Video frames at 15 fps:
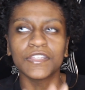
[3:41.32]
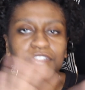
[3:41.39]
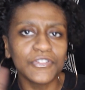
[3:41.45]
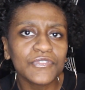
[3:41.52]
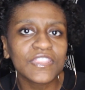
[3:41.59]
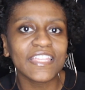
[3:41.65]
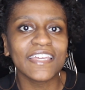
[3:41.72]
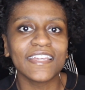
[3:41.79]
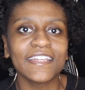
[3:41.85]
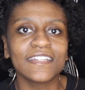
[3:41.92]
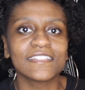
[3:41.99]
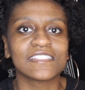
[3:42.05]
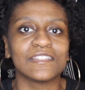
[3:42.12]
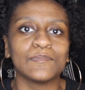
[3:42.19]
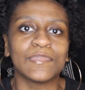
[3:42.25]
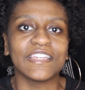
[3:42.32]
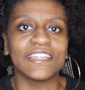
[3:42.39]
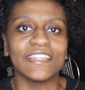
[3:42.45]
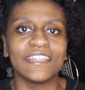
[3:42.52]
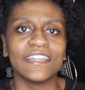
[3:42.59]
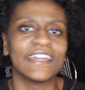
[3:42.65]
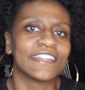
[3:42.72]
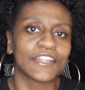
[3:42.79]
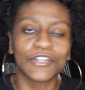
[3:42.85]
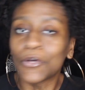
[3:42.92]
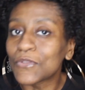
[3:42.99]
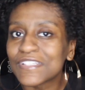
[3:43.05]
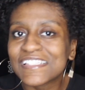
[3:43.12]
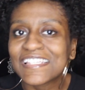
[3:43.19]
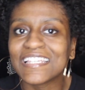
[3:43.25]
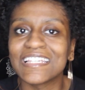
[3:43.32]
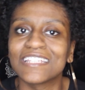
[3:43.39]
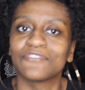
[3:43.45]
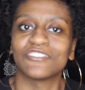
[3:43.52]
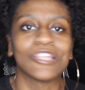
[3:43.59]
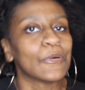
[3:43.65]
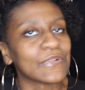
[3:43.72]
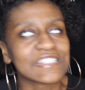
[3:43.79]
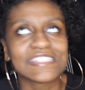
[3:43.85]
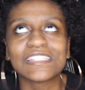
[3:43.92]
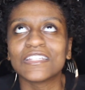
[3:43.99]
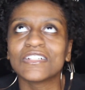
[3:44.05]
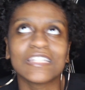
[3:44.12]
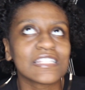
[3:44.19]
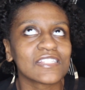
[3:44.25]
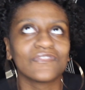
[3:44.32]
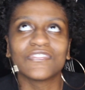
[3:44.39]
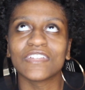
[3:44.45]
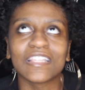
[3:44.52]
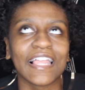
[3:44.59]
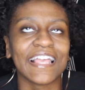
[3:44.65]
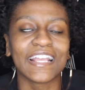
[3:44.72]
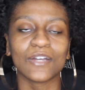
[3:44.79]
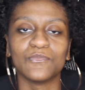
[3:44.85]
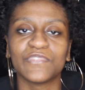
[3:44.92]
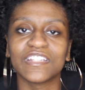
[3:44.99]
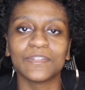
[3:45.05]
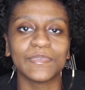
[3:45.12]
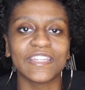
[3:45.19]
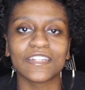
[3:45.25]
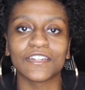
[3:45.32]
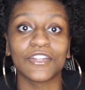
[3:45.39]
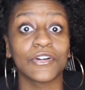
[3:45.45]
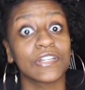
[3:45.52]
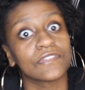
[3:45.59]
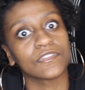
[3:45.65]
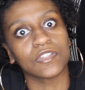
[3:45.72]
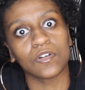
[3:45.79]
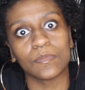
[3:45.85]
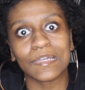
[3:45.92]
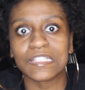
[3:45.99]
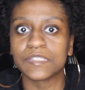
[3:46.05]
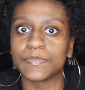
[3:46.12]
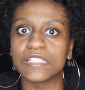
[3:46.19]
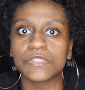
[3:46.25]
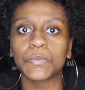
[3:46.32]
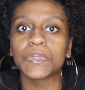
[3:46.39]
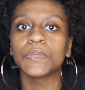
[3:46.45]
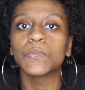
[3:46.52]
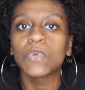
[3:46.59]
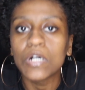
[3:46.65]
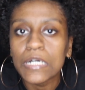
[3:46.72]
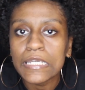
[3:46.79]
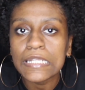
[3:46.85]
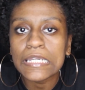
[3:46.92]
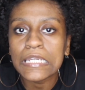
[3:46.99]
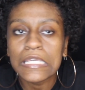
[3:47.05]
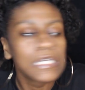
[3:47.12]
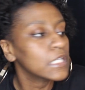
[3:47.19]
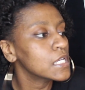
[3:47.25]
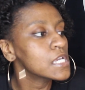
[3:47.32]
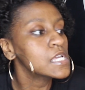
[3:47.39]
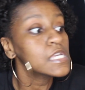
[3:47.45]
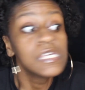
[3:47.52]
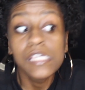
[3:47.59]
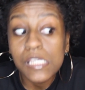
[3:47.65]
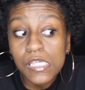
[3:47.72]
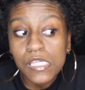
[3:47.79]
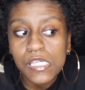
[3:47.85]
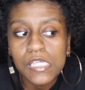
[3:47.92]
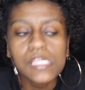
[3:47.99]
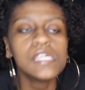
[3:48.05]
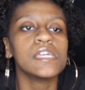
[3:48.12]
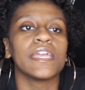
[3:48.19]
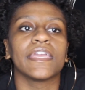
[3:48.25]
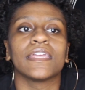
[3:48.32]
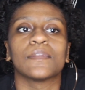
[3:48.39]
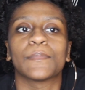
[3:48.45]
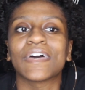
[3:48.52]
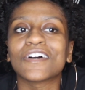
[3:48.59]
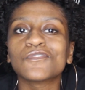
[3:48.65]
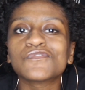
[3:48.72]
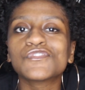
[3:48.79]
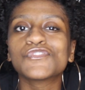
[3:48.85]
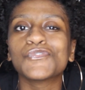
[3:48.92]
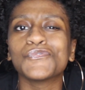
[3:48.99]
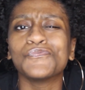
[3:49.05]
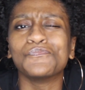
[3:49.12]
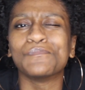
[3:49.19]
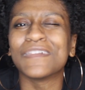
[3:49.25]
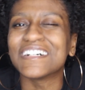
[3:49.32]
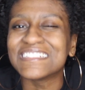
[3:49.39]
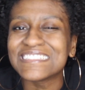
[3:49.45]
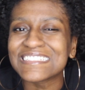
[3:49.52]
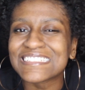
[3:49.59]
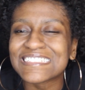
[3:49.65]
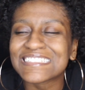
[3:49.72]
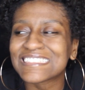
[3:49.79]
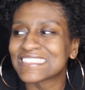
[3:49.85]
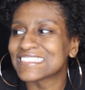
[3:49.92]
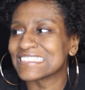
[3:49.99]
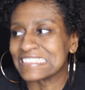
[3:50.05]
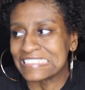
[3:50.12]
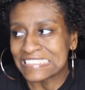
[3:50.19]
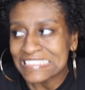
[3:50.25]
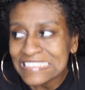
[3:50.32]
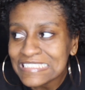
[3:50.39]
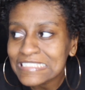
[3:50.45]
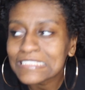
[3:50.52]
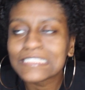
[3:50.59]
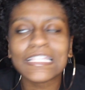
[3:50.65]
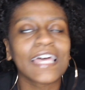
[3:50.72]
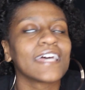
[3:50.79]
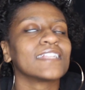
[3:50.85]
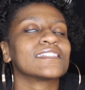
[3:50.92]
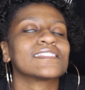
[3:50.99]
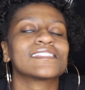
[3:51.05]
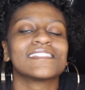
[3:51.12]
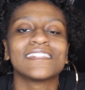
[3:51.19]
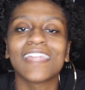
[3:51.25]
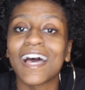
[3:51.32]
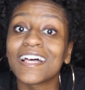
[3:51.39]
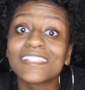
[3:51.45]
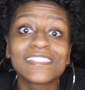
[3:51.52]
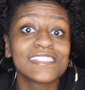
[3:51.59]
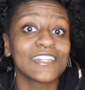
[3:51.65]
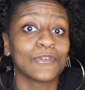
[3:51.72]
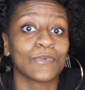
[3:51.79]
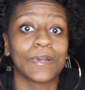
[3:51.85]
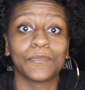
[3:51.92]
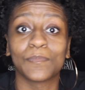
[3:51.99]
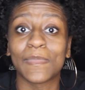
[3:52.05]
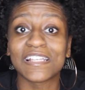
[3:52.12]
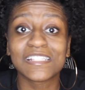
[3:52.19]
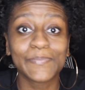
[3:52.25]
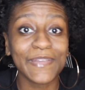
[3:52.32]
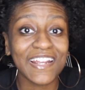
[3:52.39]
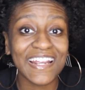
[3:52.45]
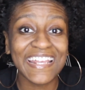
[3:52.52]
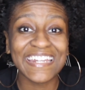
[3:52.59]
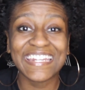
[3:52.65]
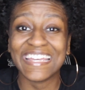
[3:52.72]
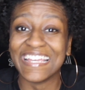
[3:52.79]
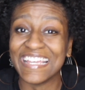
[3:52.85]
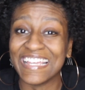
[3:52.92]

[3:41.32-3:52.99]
do things and be an adult, even though it still doesn't feel like I'm gonna be an adult, even though I'm about to be 21 in about 2 months. That's not sitting right with my spirit.